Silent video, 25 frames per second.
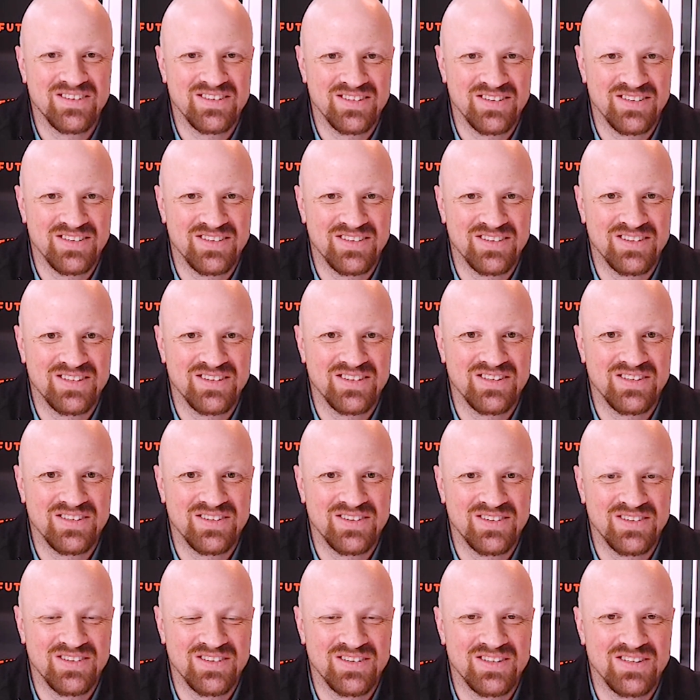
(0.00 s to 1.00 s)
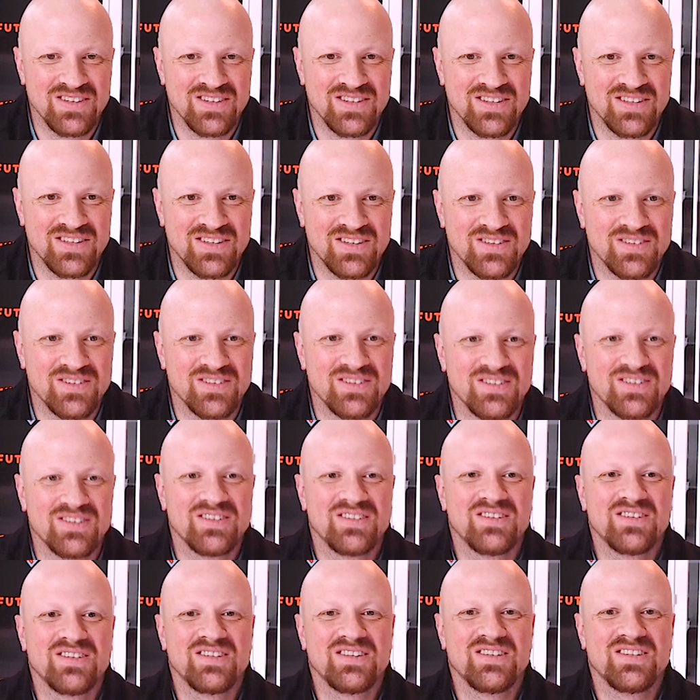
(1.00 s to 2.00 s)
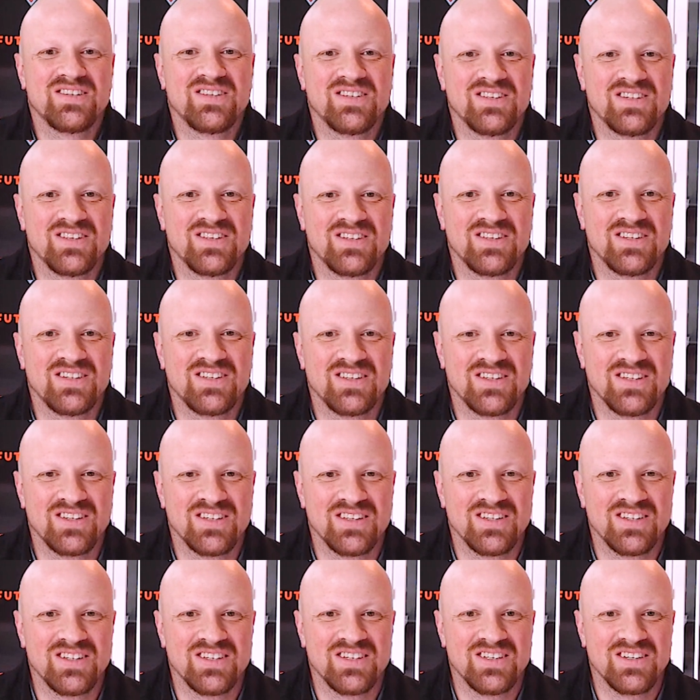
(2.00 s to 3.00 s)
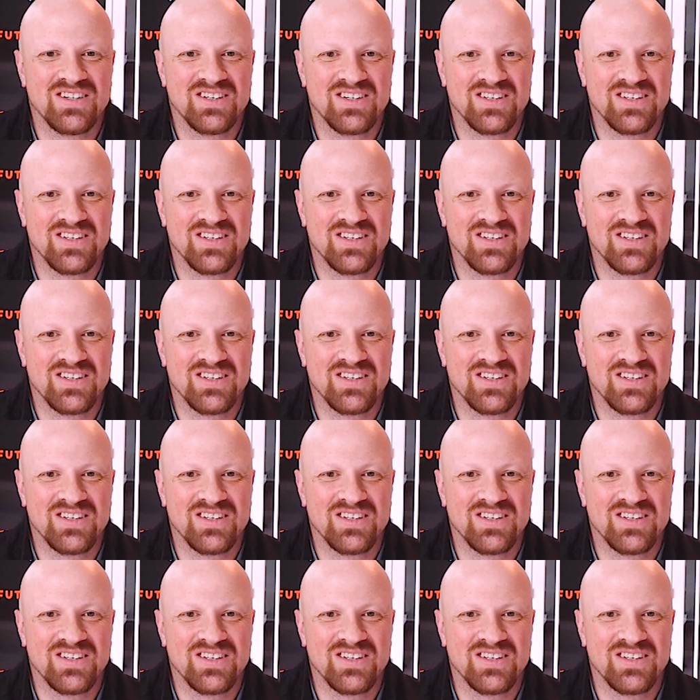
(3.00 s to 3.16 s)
The person shown says nothing.